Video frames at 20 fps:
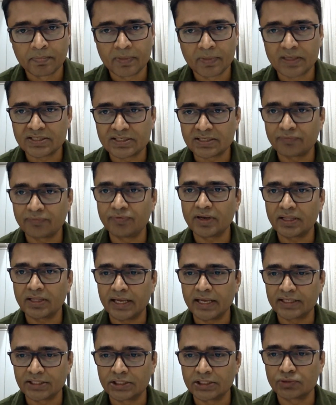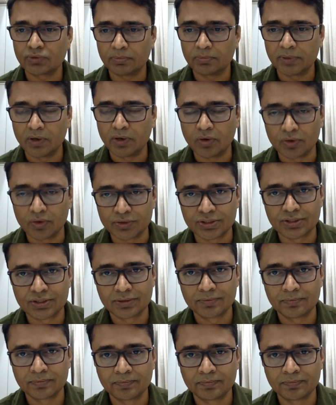then somewhere the essence will be lost.